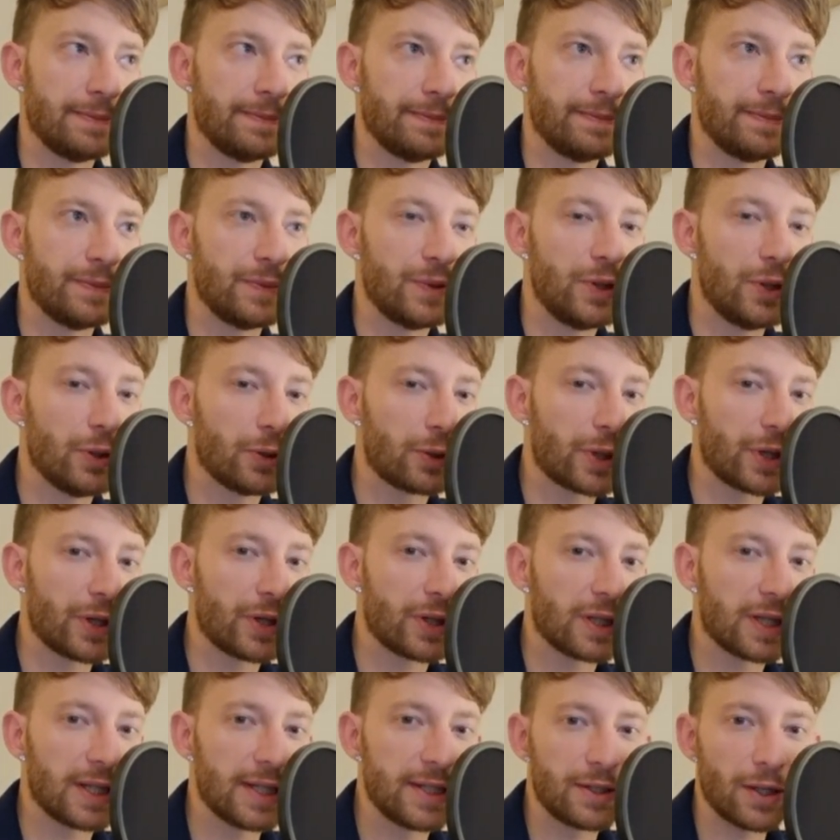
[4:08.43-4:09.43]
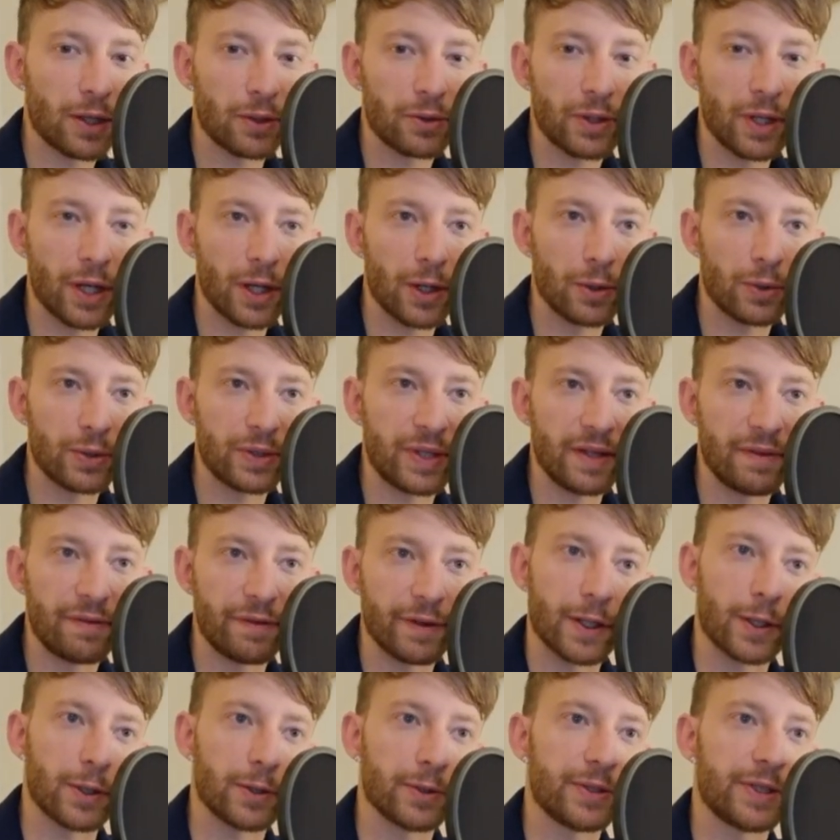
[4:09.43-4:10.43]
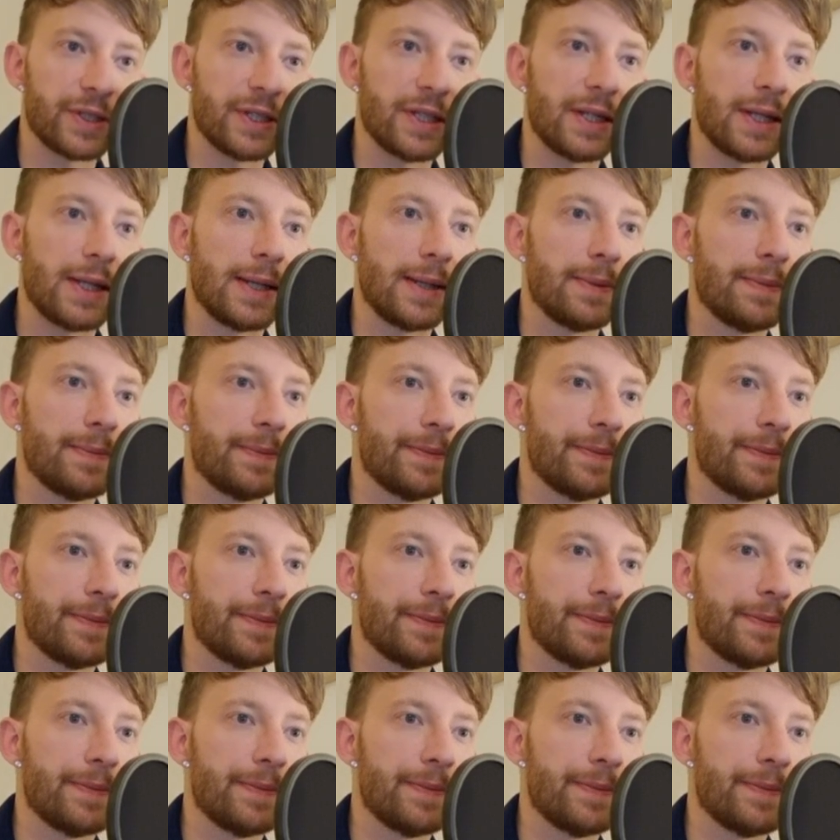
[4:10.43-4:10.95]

You currently don't know difficulty.